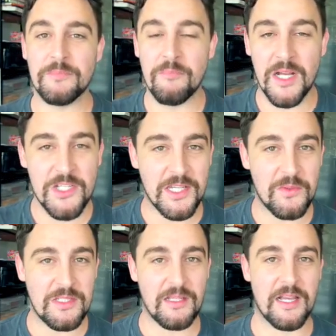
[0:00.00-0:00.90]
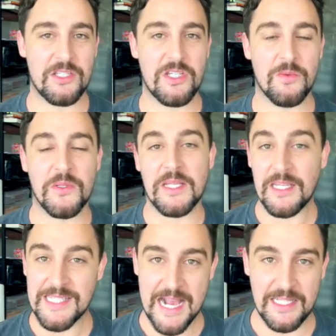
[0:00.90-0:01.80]
Much like we did last year, we're doing
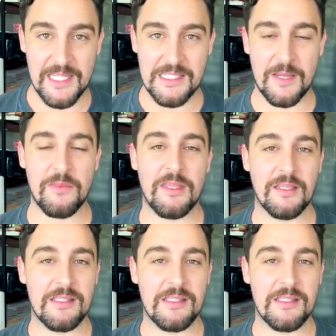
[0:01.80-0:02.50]
exactly the same thing.